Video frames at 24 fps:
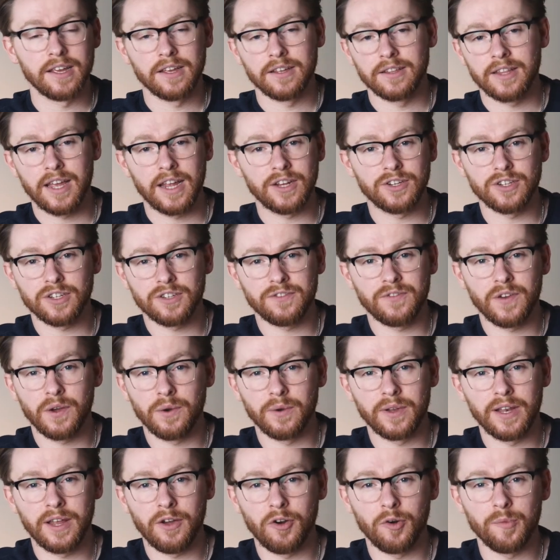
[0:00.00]
they just
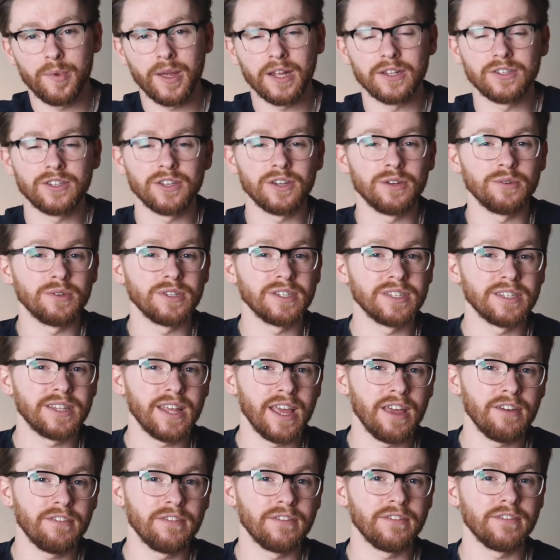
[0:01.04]
feel a little bit too
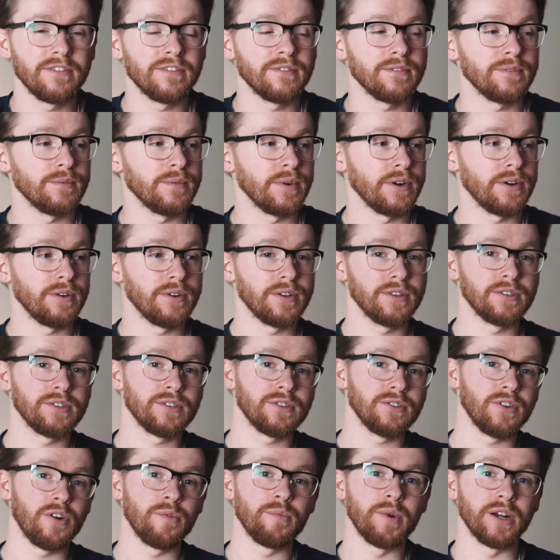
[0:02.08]
stiff,
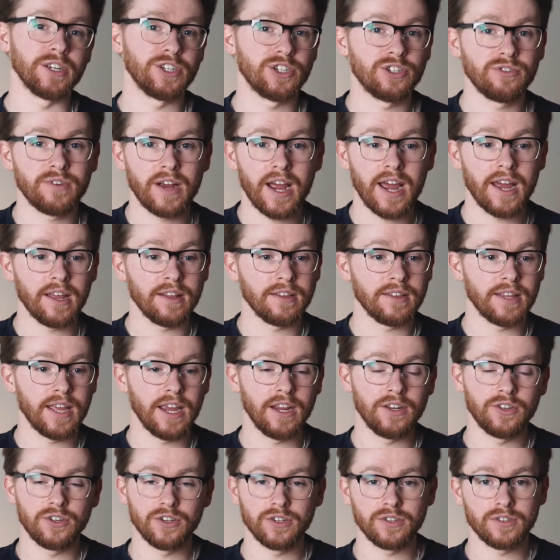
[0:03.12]
whereas on my Strat,
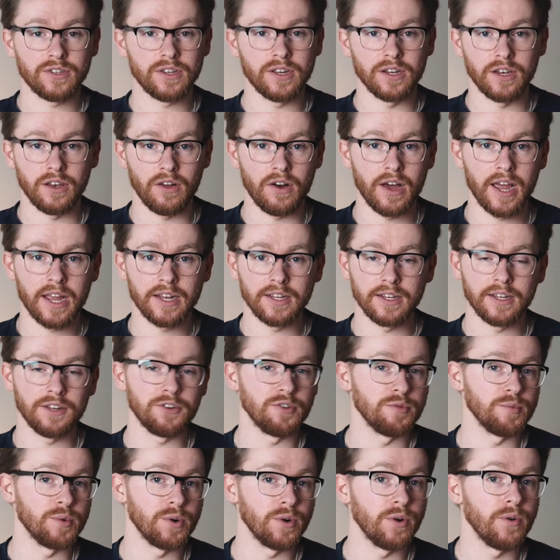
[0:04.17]
they just glide a
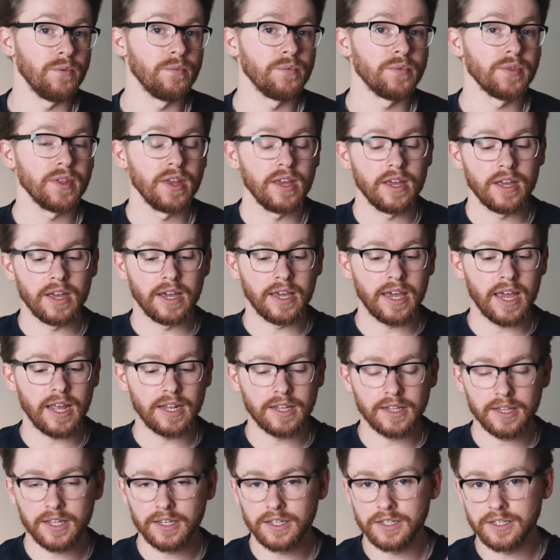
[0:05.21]
little more.
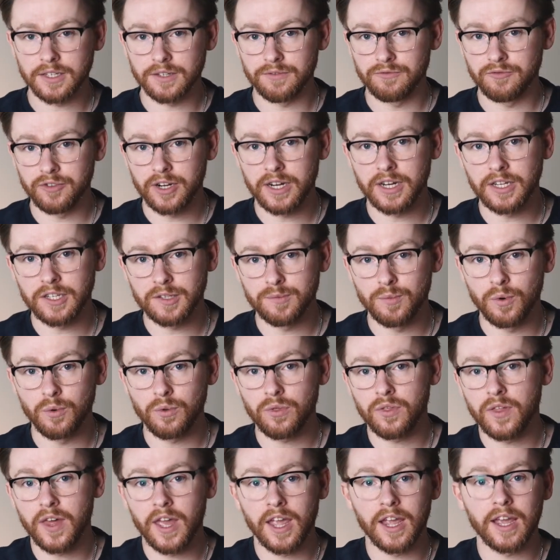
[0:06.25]
Again, this is a really small
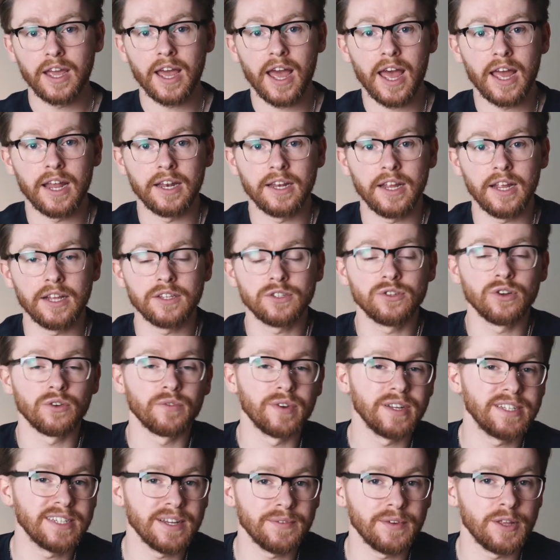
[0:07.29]
thing, and it's not
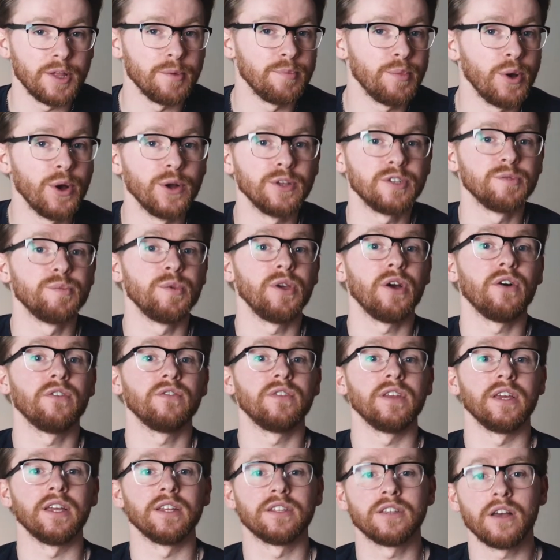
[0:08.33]
really something that puts me off
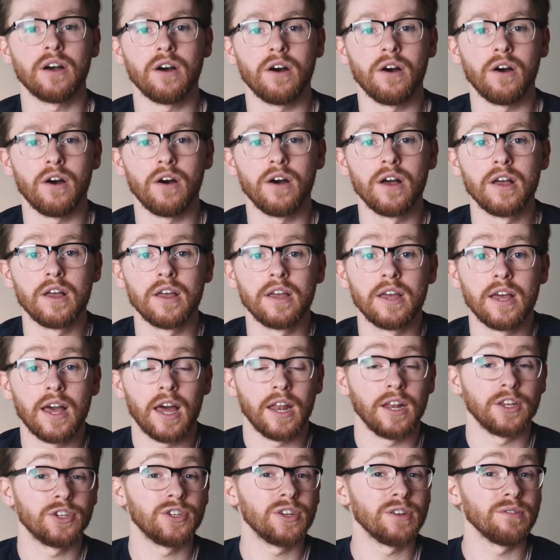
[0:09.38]
the guitar,
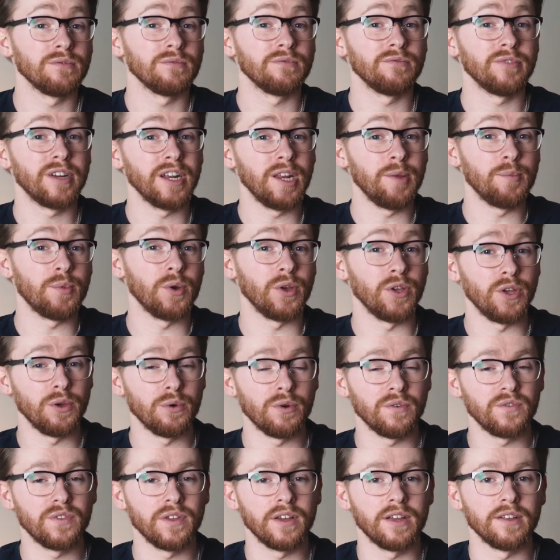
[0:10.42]
and it shouldn't really put you
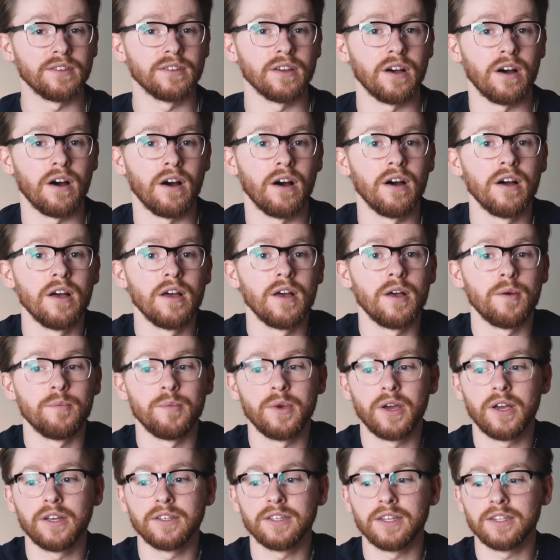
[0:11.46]
off the guitar
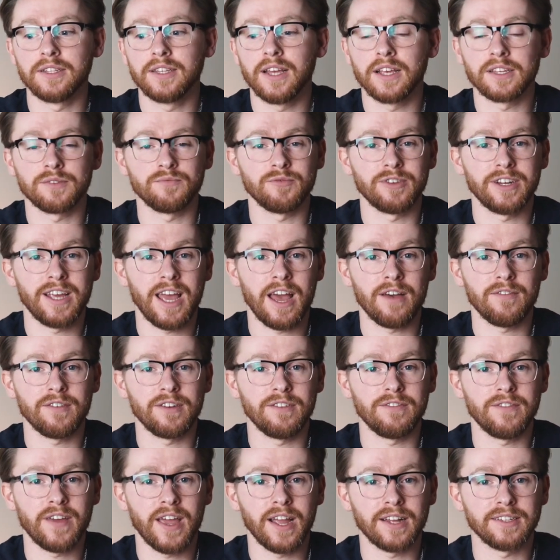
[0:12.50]
because it doesn't really have an
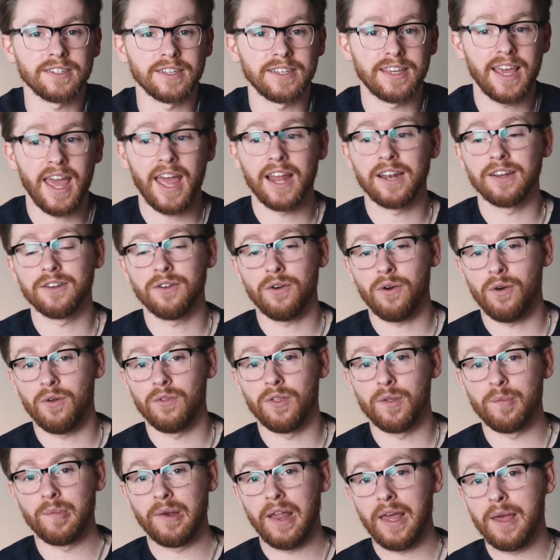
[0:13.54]
effect, again,
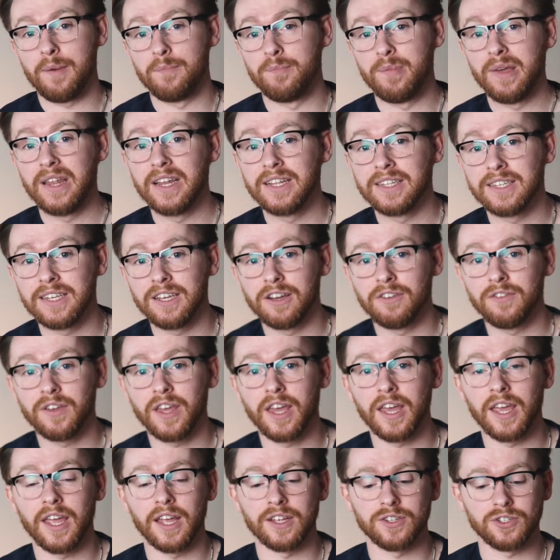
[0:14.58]
on the playability of
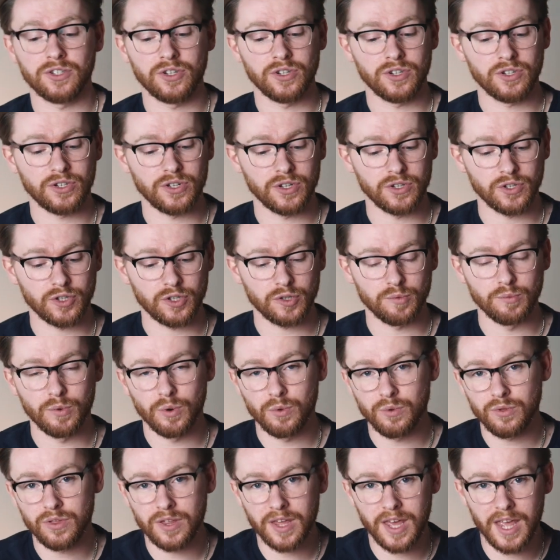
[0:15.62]
it. It's just a
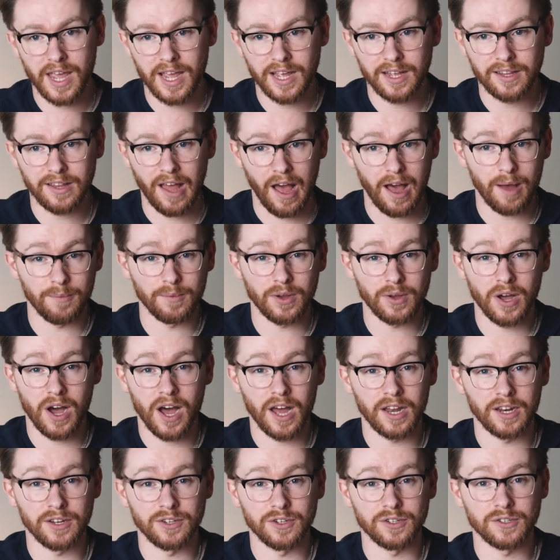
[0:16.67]
small thing that I'm
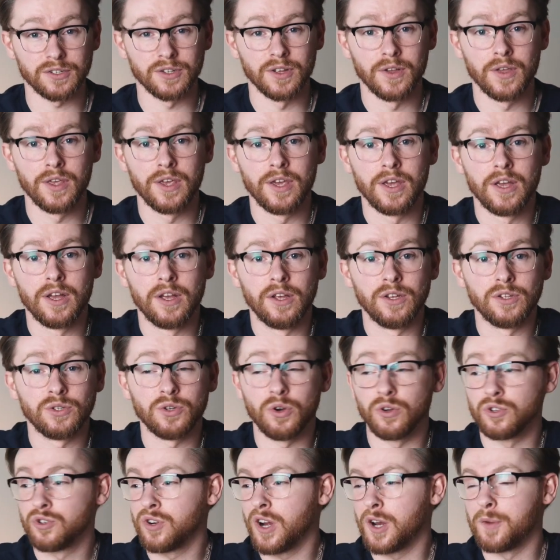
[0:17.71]
kind of just
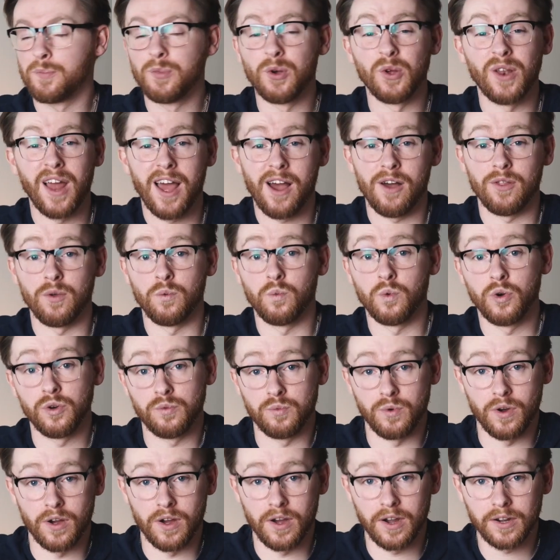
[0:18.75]
sort of trying to pull out of the
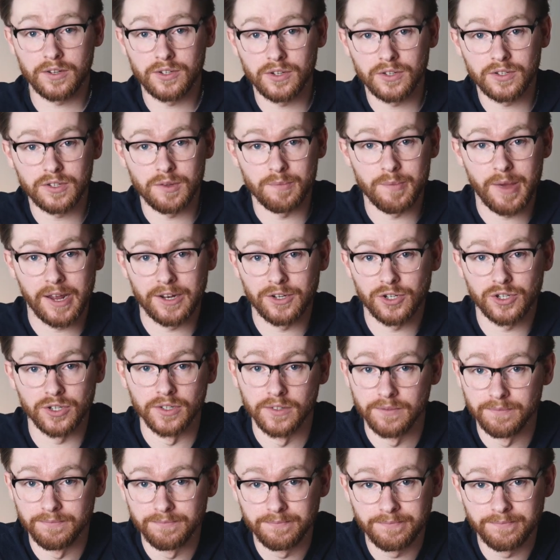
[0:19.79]
woodwork just to mention.